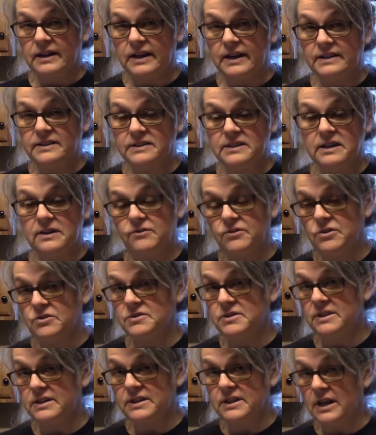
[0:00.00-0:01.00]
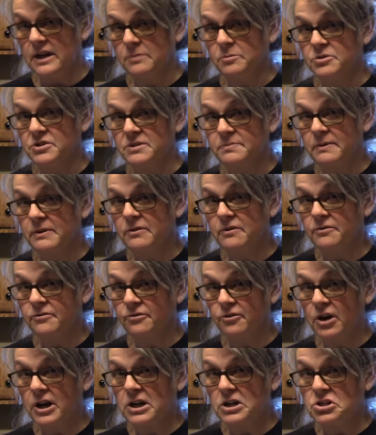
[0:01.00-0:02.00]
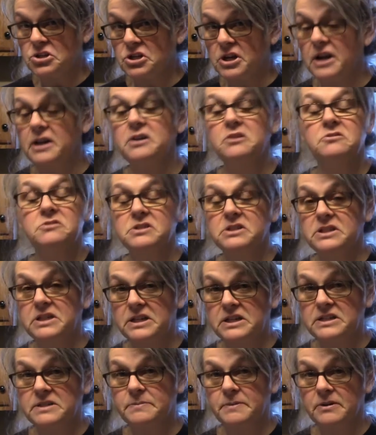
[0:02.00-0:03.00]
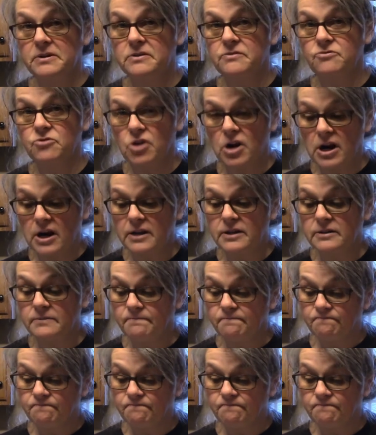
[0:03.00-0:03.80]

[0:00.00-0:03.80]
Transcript: Instead of using a tablespoon of fresh, I use a teaspoon of dried.